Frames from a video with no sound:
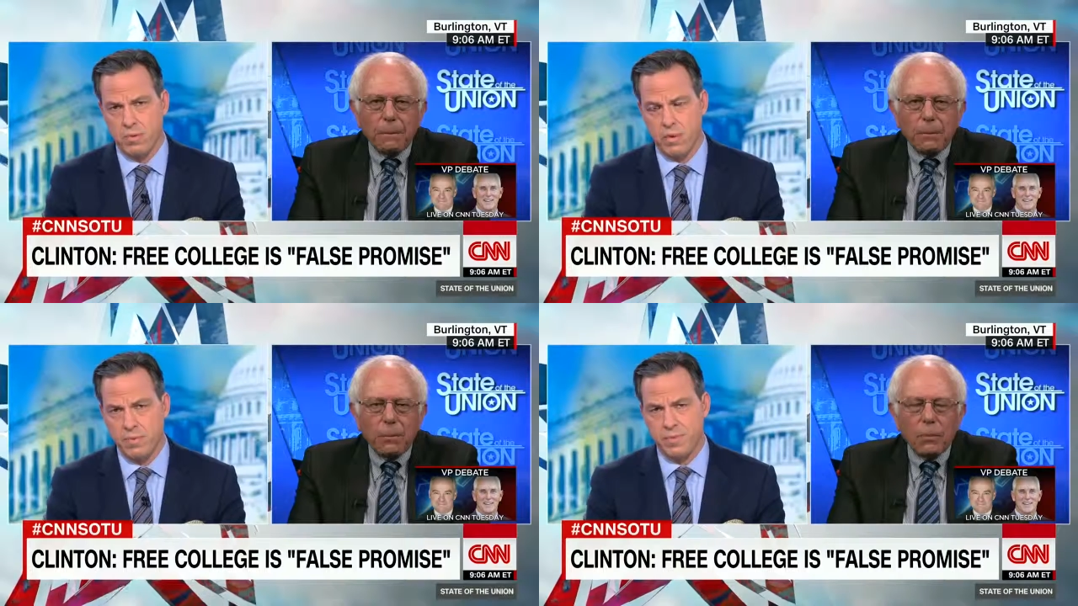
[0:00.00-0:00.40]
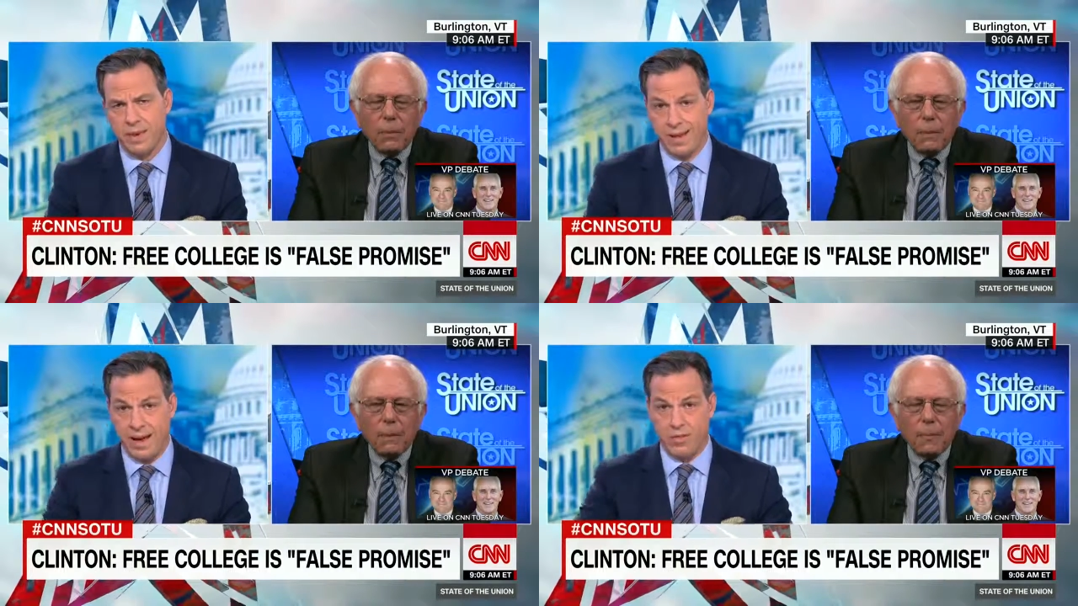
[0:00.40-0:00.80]
Speaker 1: website.
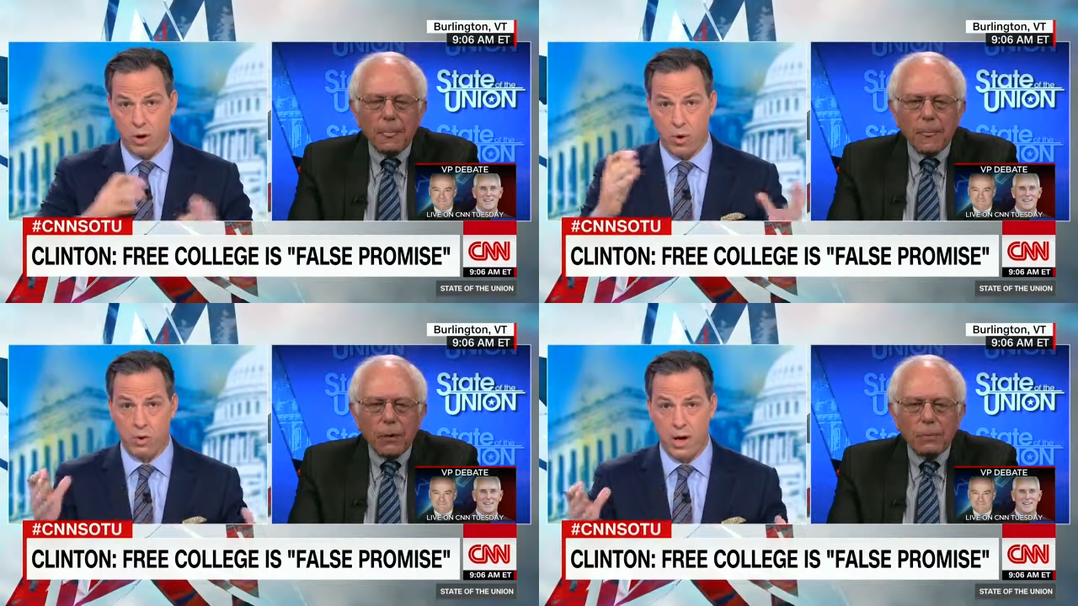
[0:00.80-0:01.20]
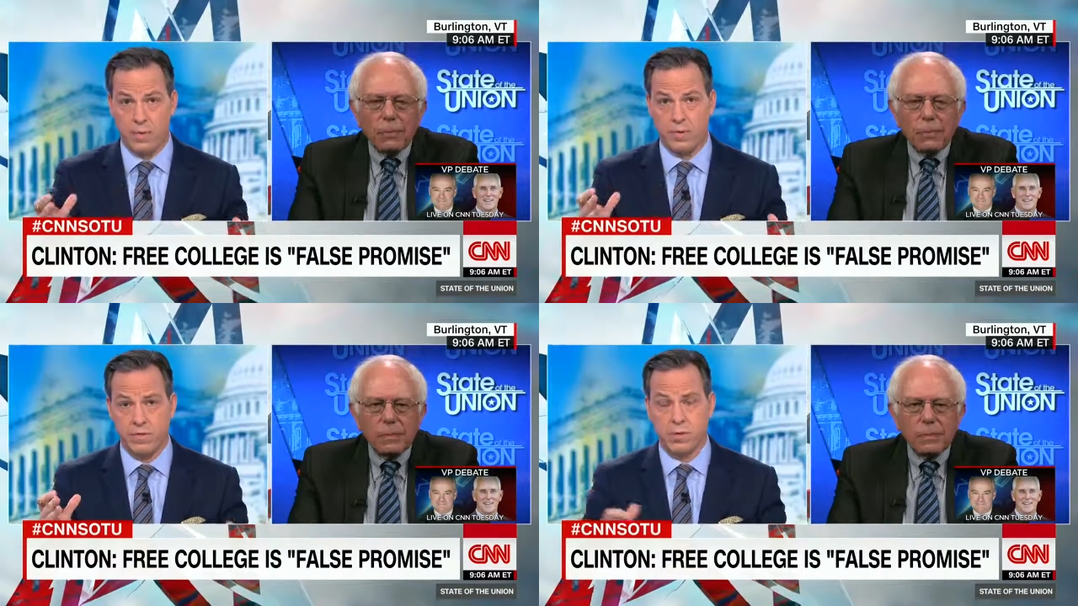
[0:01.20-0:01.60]
They have the whole
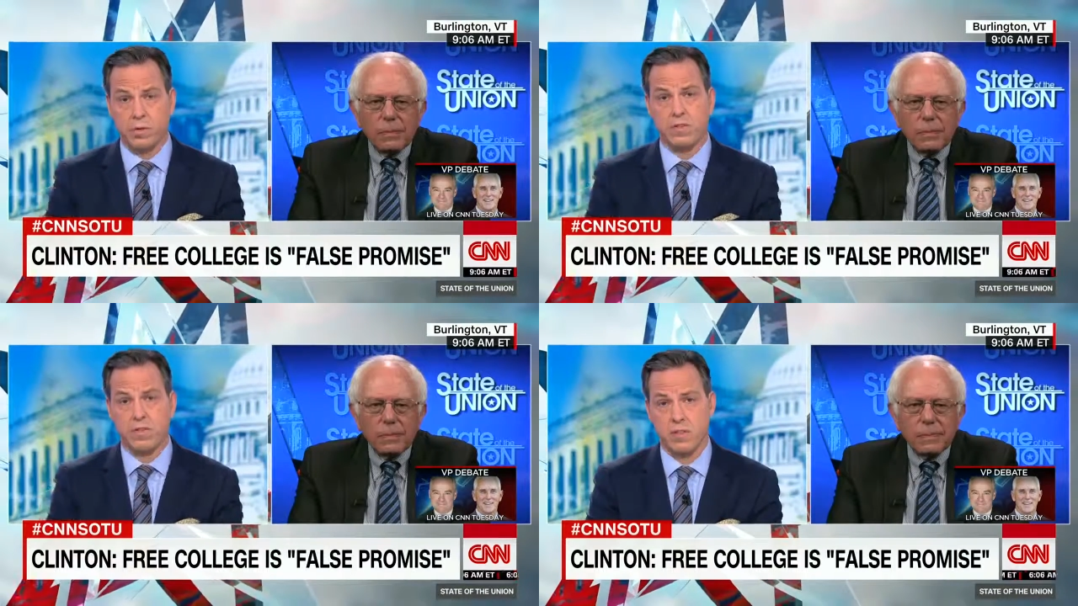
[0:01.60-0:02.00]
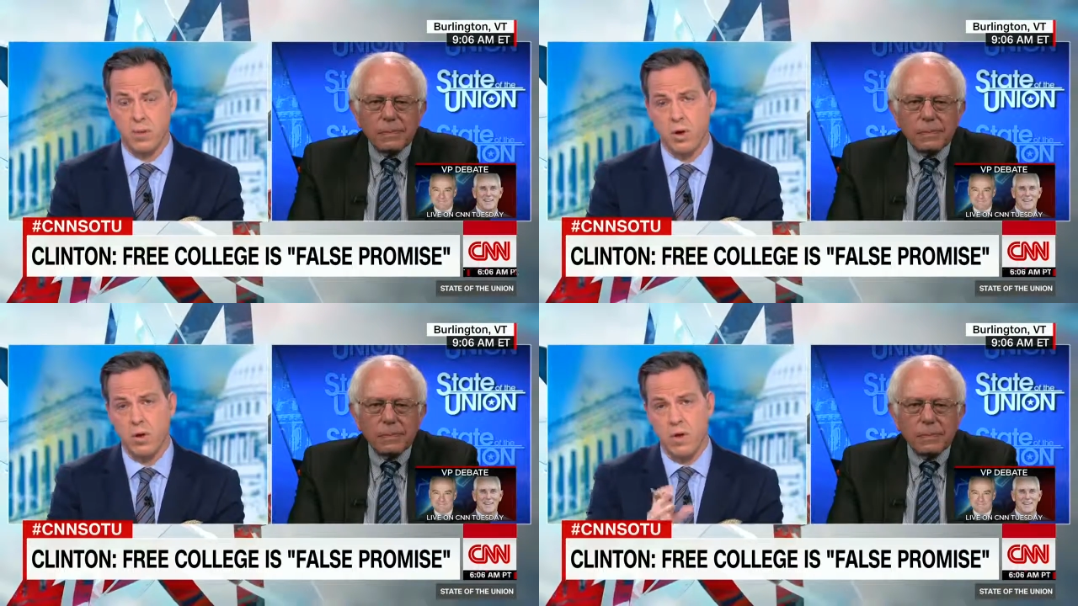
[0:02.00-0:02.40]
comments. You should listen to them
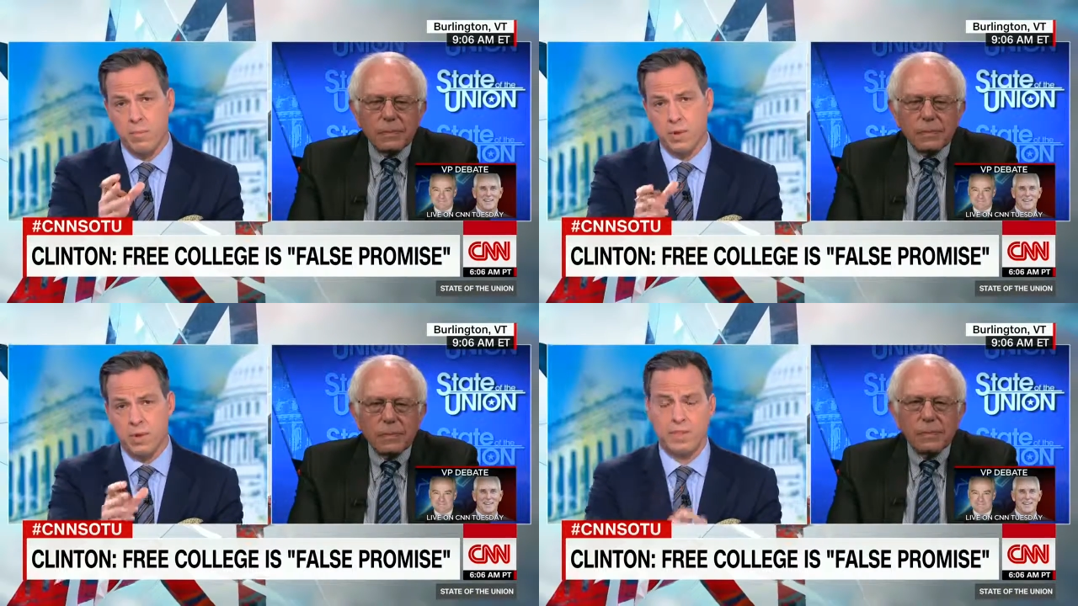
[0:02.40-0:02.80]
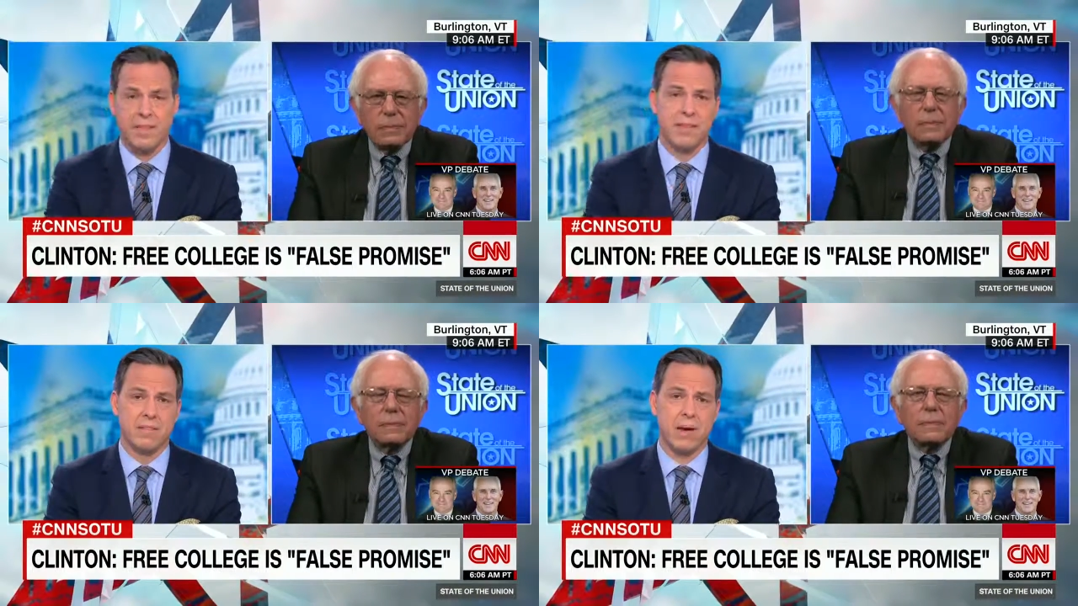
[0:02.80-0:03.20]
all. But she said
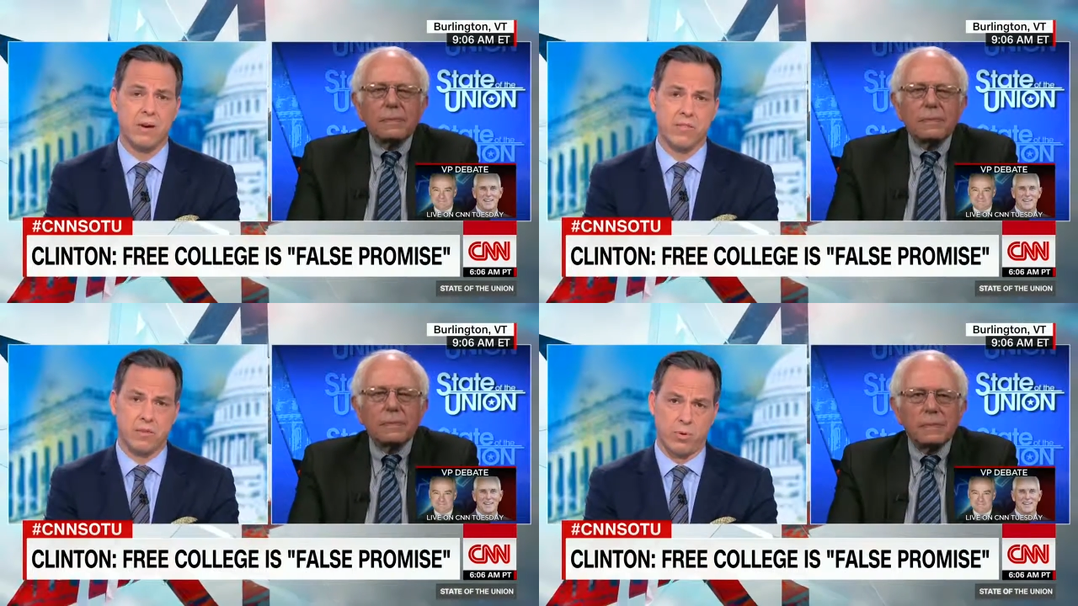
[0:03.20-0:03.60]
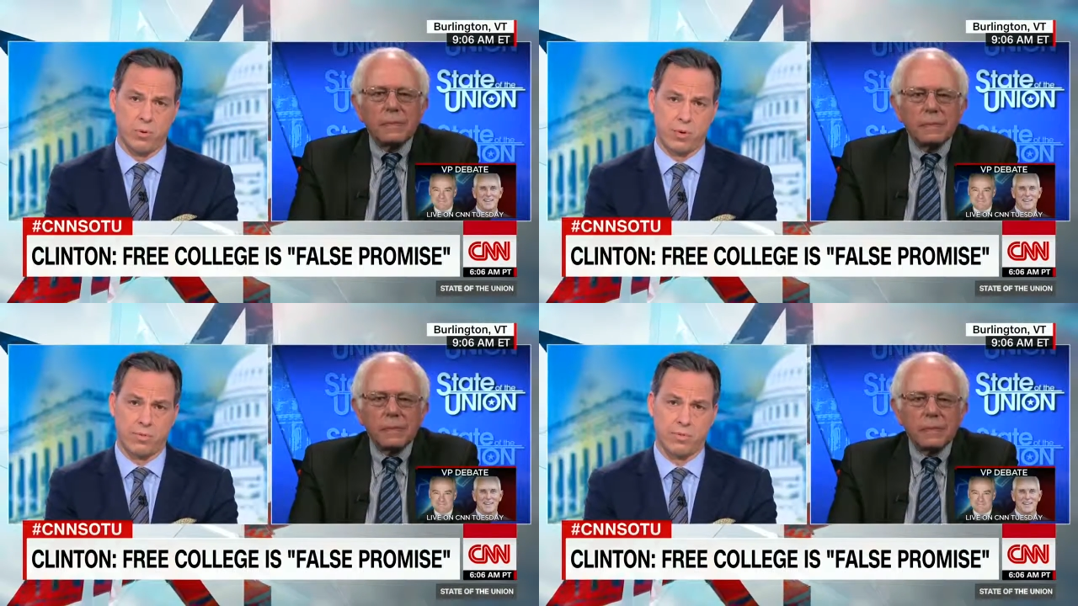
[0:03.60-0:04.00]
this about your
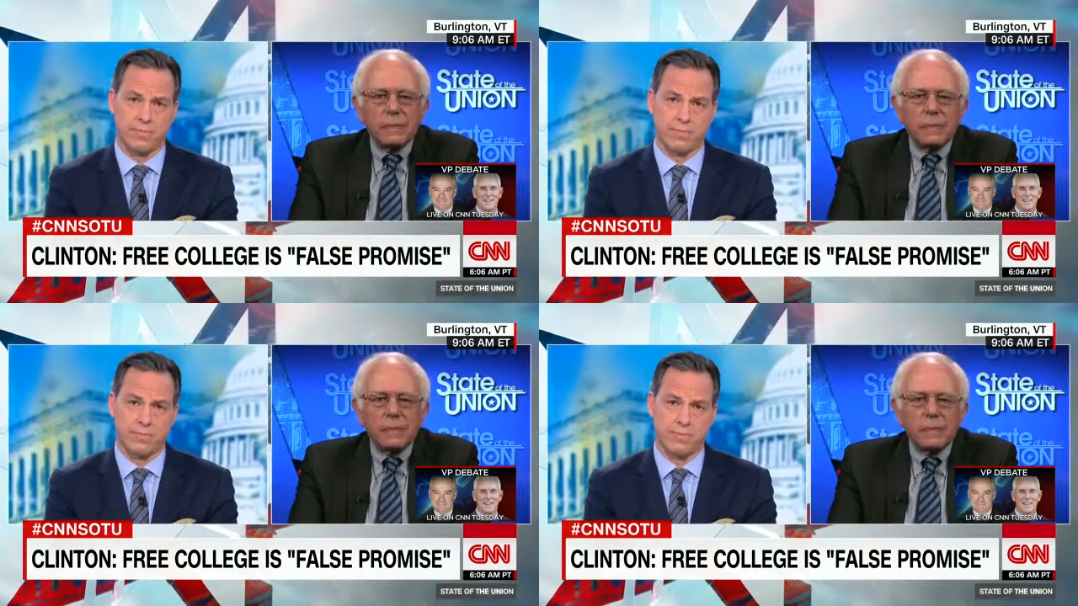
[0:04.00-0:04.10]
supporters.